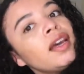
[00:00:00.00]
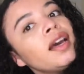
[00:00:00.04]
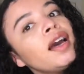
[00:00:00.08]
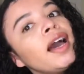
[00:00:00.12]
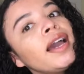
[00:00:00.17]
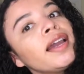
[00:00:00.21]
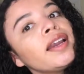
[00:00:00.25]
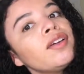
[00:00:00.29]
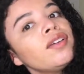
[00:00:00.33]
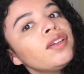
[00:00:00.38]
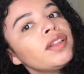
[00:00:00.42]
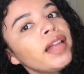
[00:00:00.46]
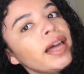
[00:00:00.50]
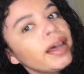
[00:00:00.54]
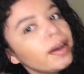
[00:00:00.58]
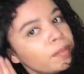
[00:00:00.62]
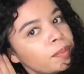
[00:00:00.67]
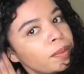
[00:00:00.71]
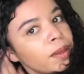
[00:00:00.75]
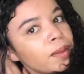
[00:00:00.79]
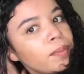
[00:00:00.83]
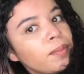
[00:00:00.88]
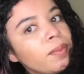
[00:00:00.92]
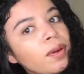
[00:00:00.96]
I know a lot of
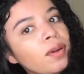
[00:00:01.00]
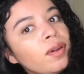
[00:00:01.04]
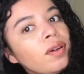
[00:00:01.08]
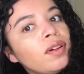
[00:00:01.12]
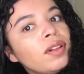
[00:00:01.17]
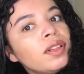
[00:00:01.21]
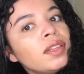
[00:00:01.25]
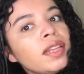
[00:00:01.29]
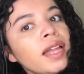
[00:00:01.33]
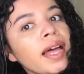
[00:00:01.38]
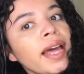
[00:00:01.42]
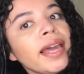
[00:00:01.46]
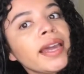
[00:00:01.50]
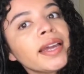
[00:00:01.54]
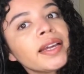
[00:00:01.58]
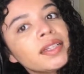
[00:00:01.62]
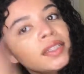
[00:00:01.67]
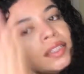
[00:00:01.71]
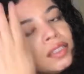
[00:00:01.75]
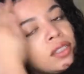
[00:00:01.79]
people like